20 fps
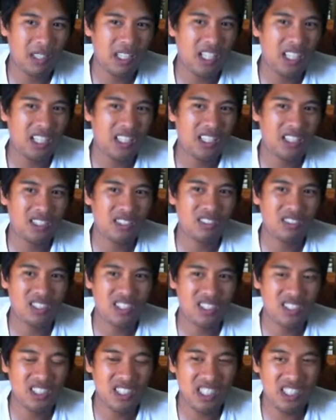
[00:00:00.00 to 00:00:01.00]
Melendez
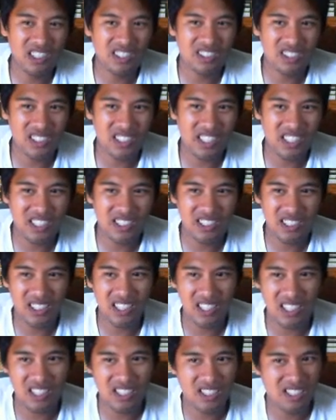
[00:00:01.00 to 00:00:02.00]
versus Diego
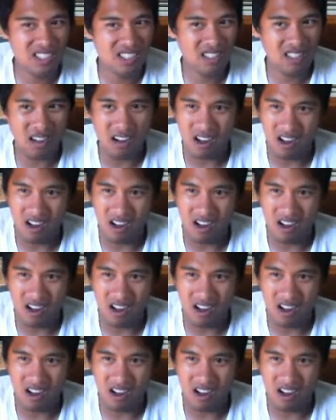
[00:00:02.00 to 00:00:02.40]
Sanchez.